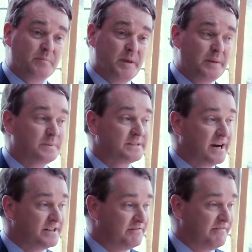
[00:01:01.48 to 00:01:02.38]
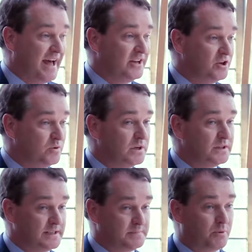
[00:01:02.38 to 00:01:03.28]
people started to value
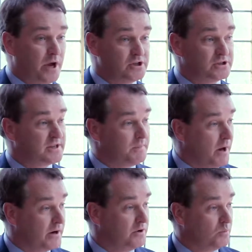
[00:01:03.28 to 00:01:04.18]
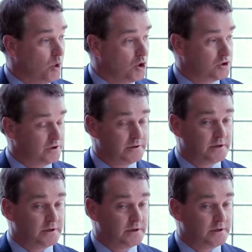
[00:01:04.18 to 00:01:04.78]
this precious commodity water,